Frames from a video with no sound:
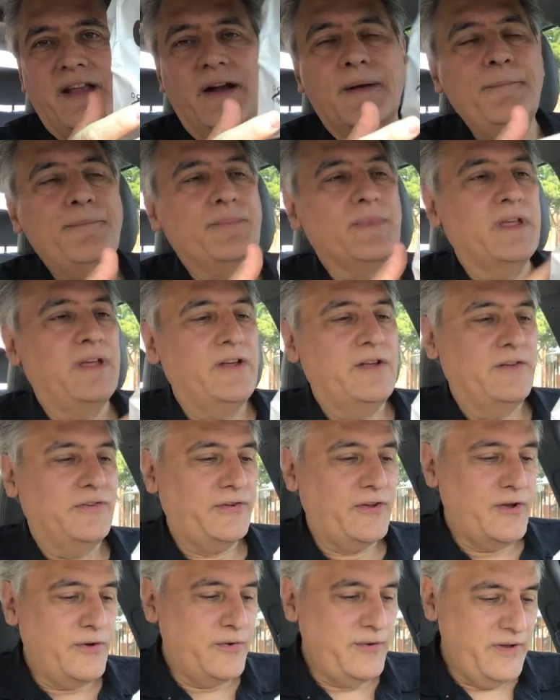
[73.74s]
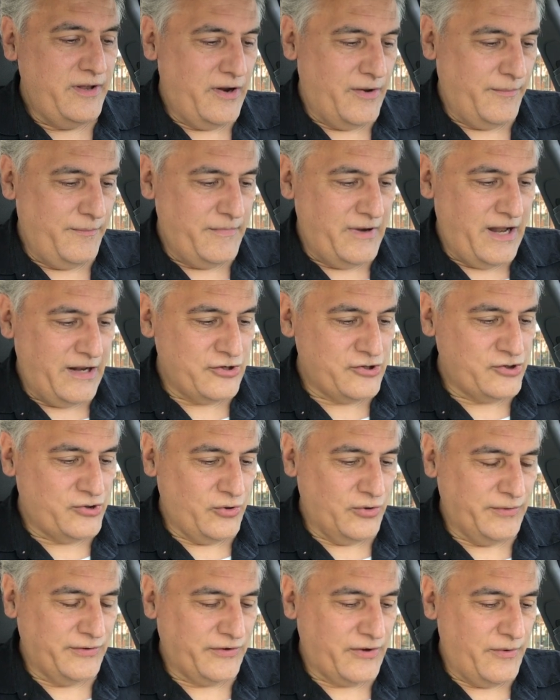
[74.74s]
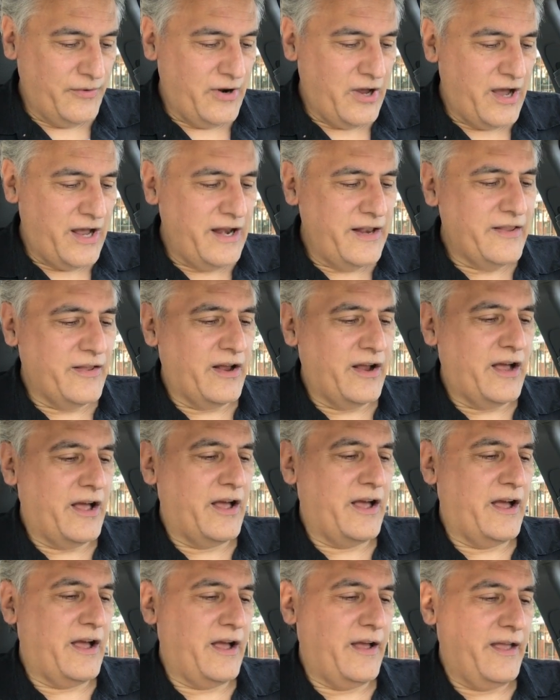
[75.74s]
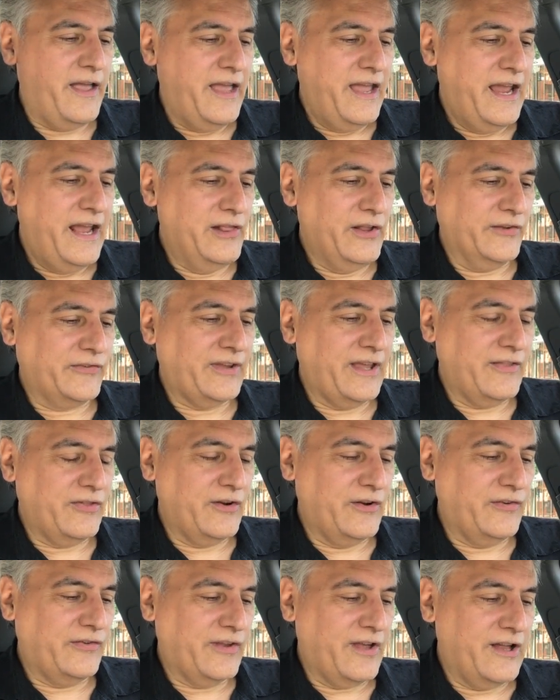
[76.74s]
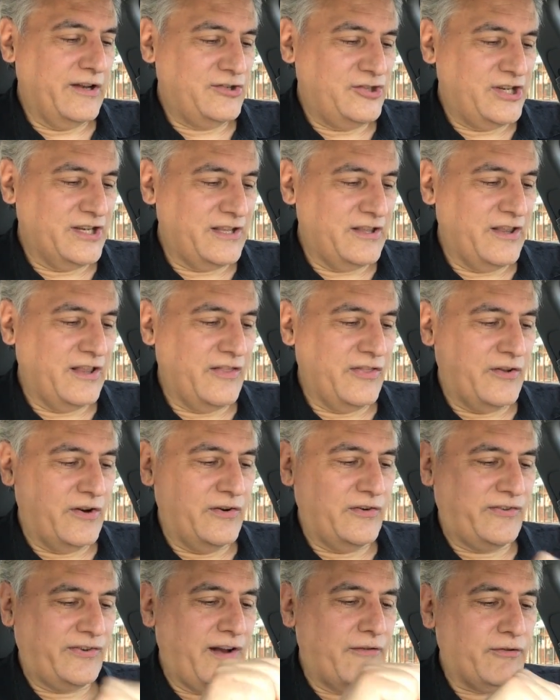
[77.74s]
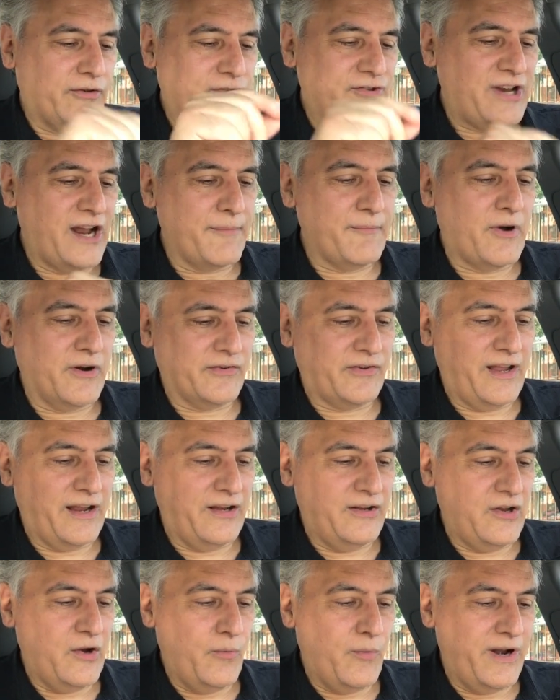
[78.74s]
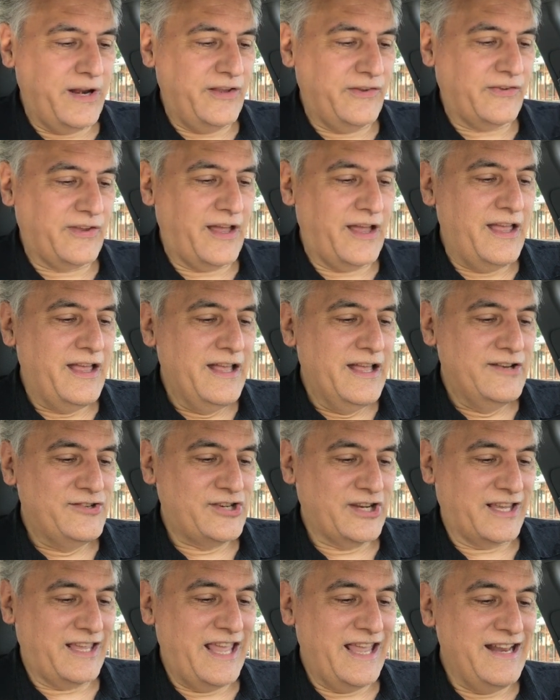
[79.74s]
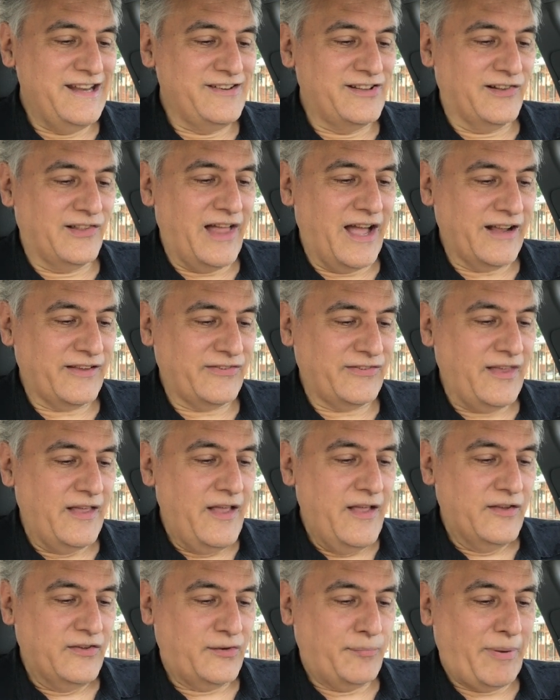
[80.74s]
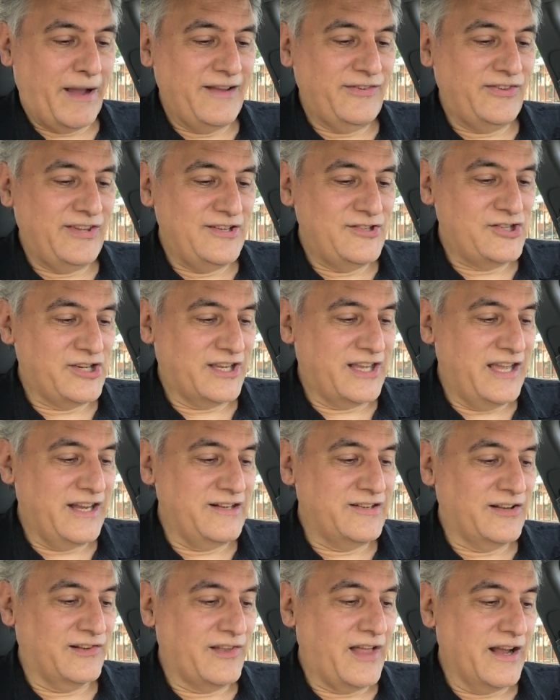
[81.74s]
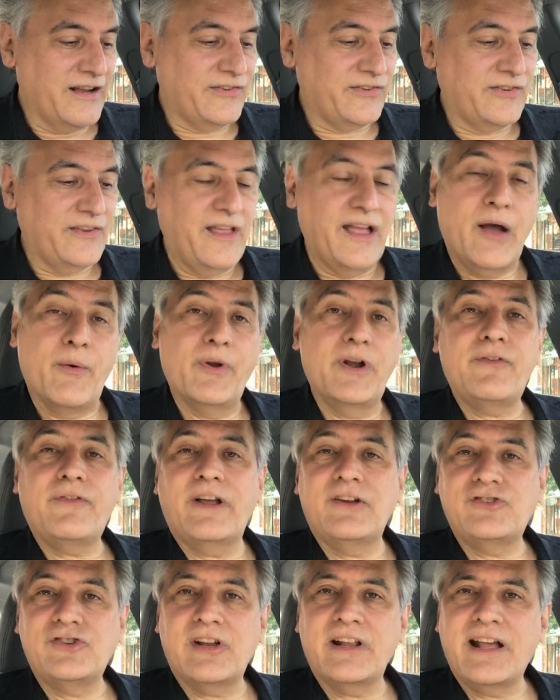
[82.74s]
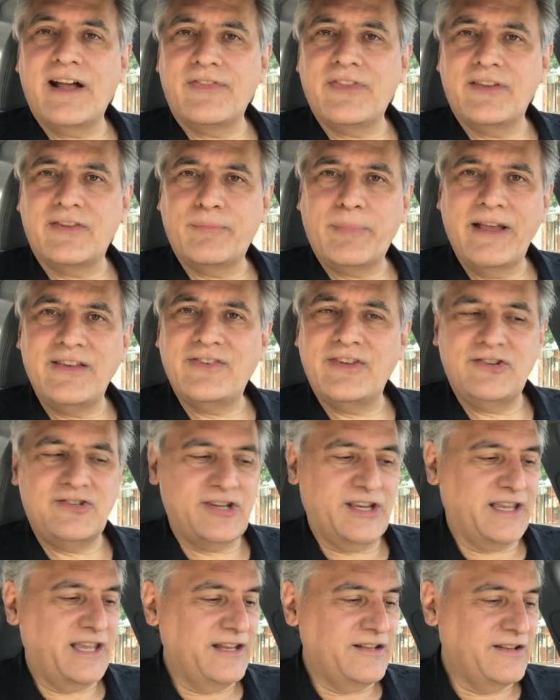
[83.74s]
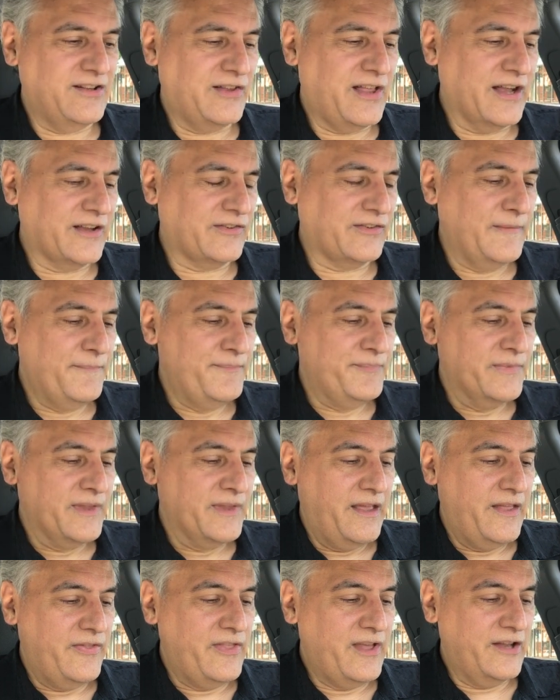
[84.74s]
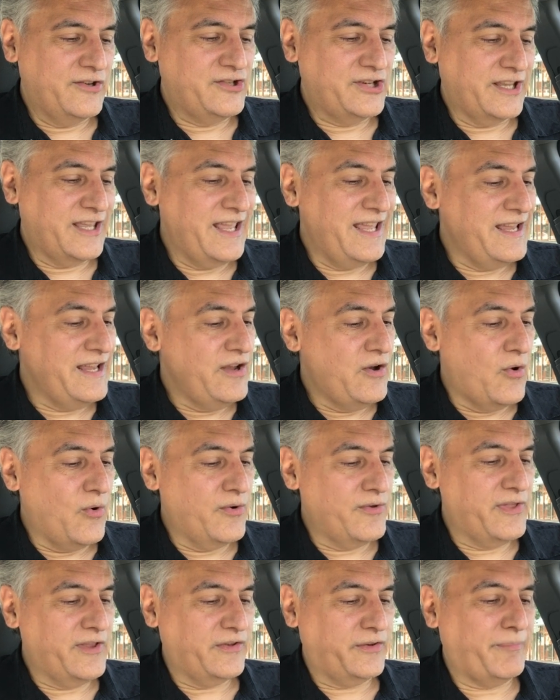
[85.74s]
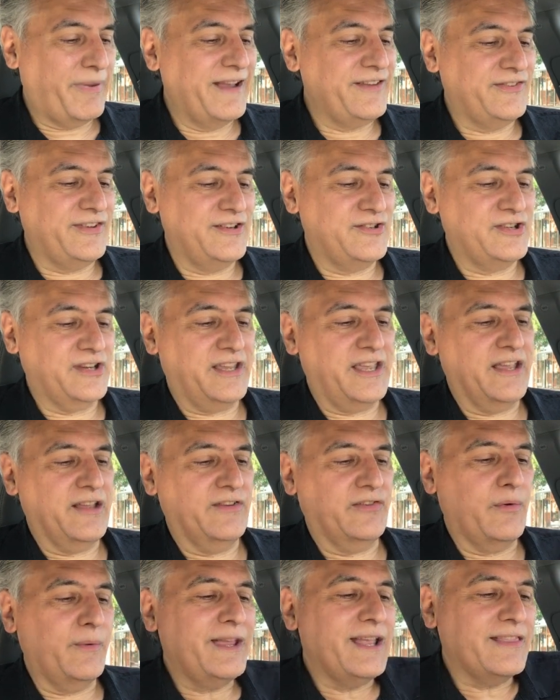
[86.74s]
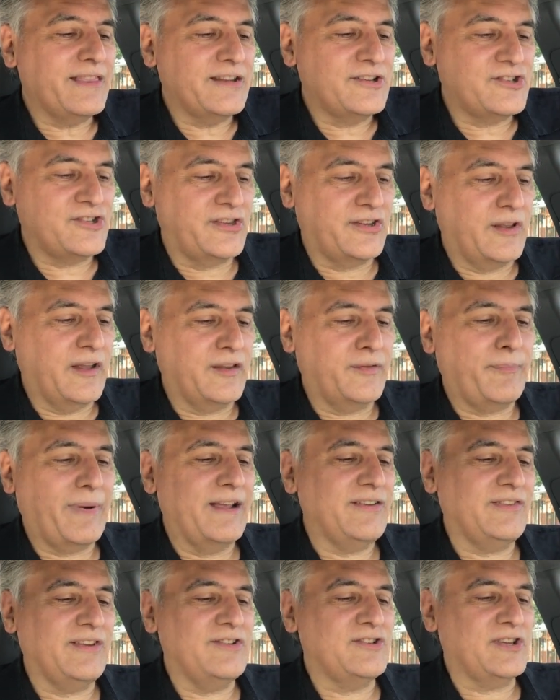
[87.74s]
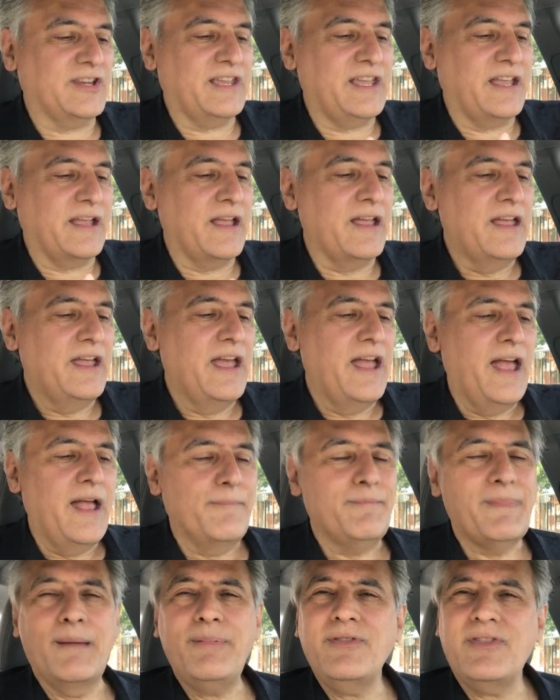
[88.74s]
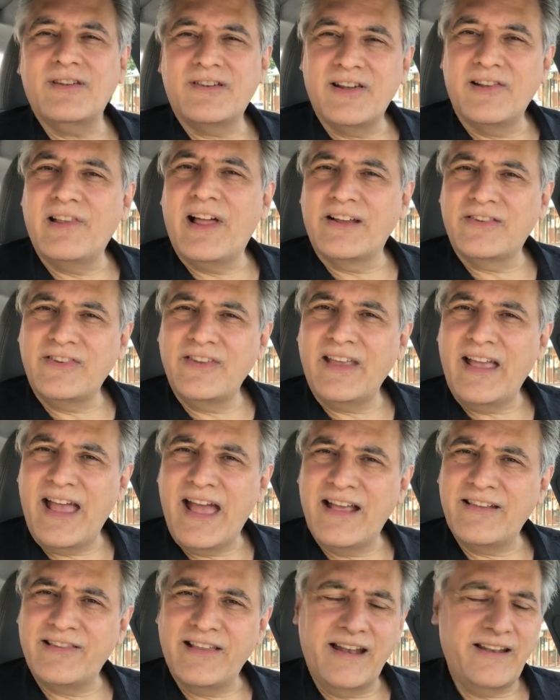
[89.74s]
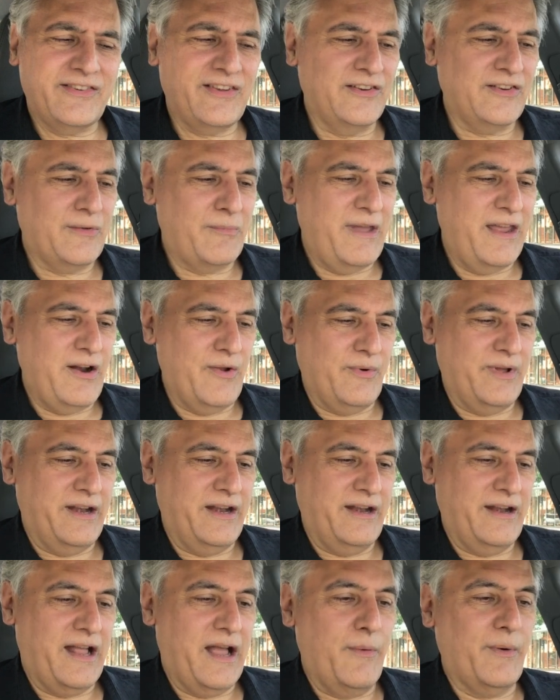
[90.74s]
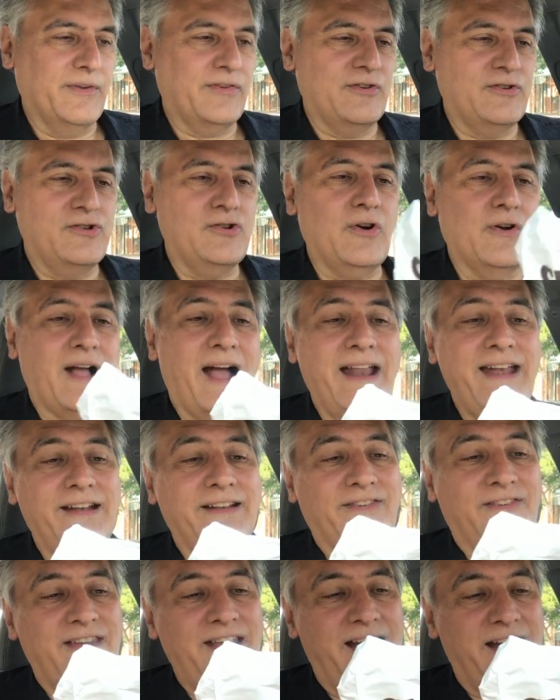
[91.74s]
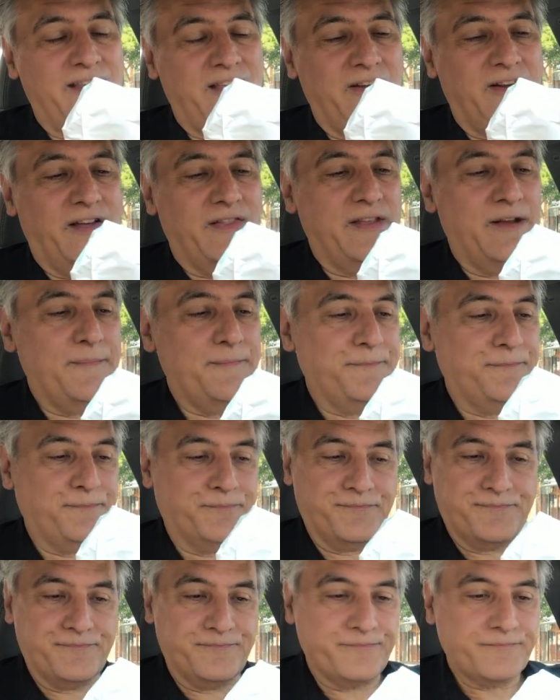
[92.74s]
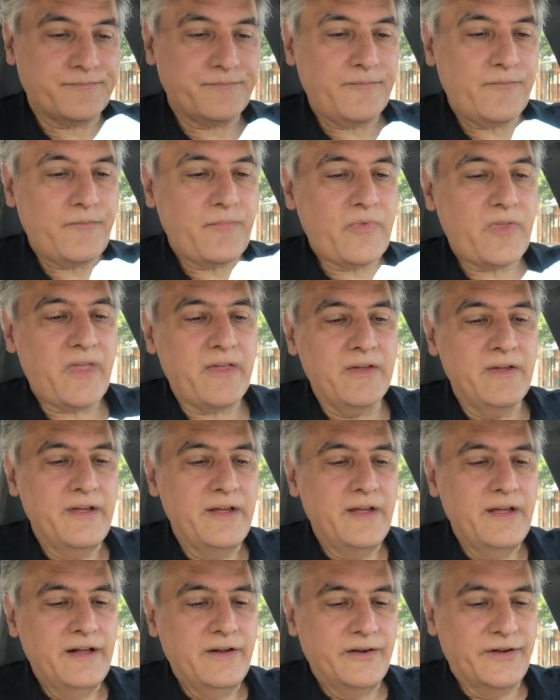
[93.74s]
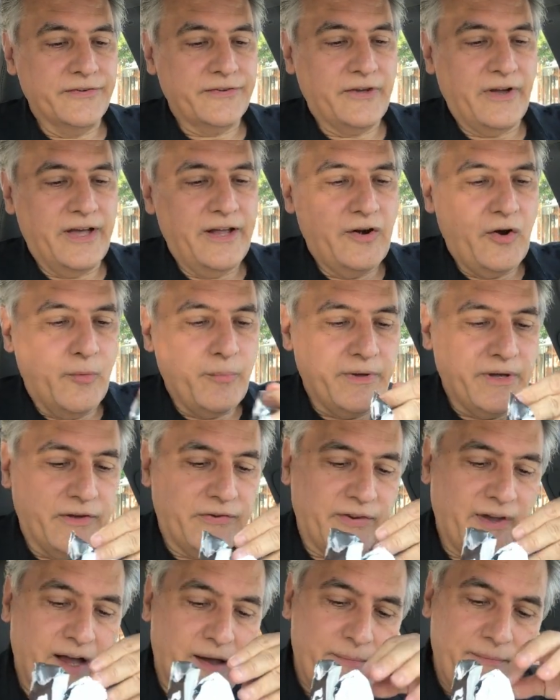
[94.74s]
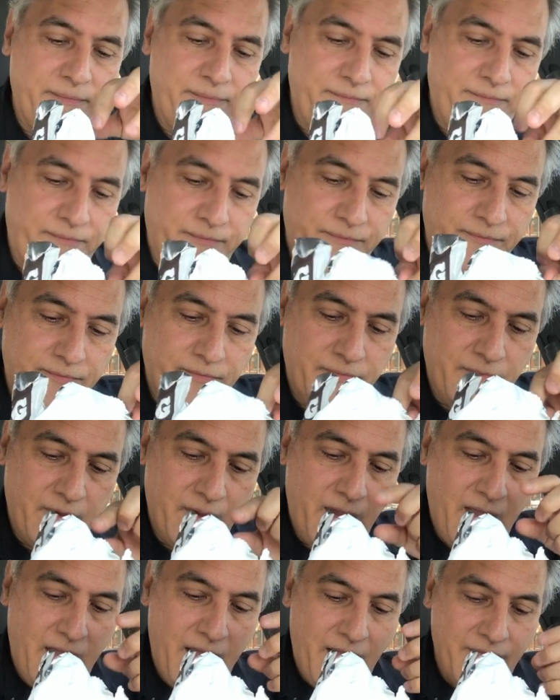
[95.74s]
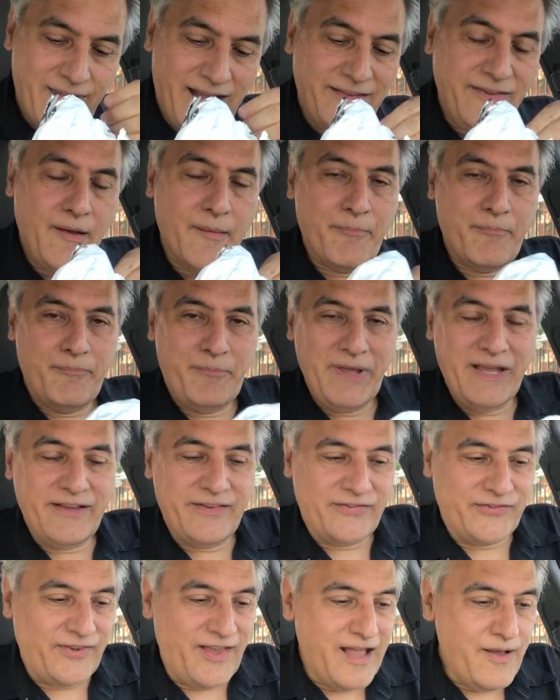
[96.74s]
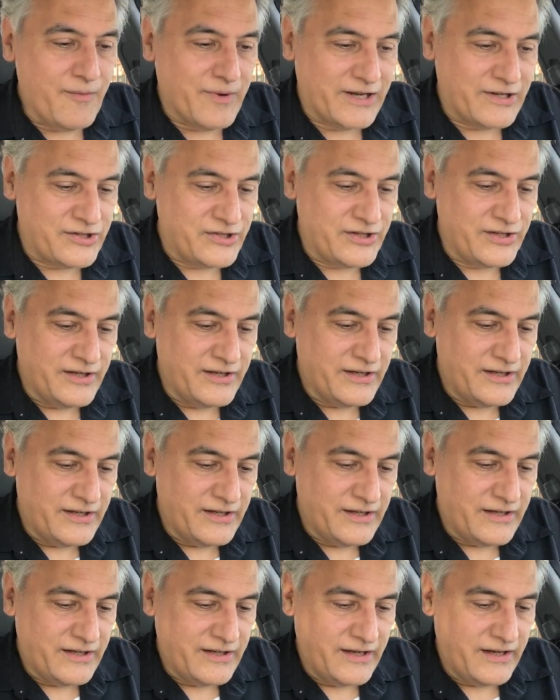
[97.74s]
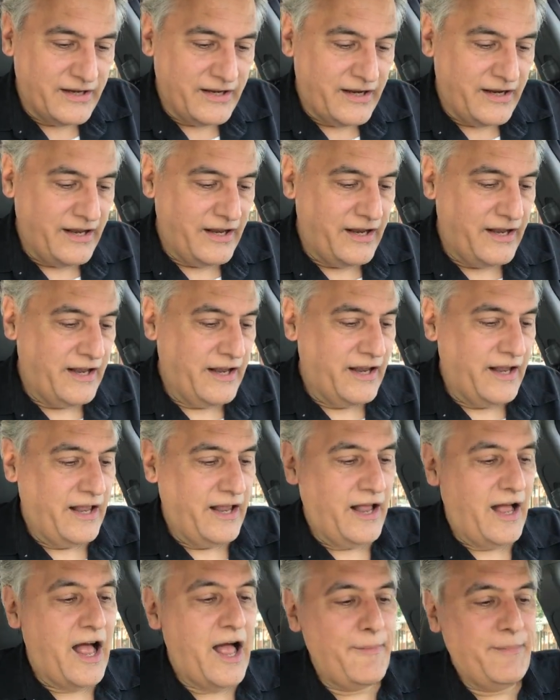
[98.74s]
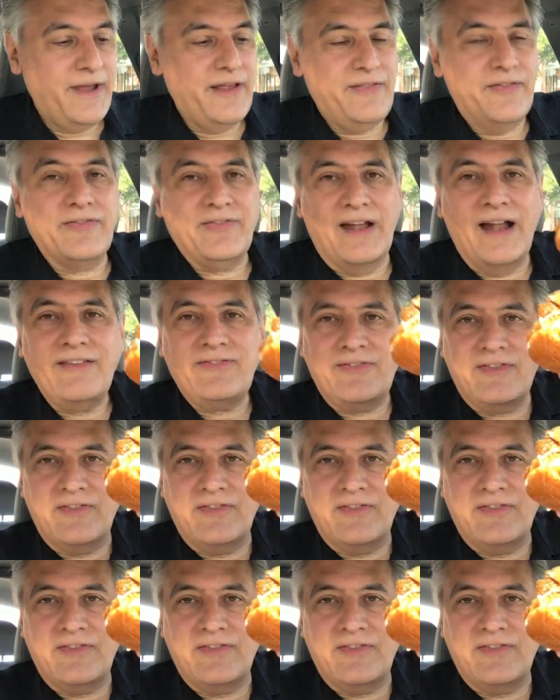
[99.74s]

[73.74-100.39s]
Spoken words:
there. So, you know, not sure what's going on. It looks like there's several check marks they can do. One is a cha-king deluxe, spicy cha-king deluxe. I wonder if I should have got the spicy cha-king deluxe. The cha-king or the spicy cha-king. So we get the spicy cha-king. Maybe the deluxe has lettuce and tomato in it. I wasn't sure. I didn't see anything on there. Let's go ahead and open this up. That's a big sandwich. I mean, that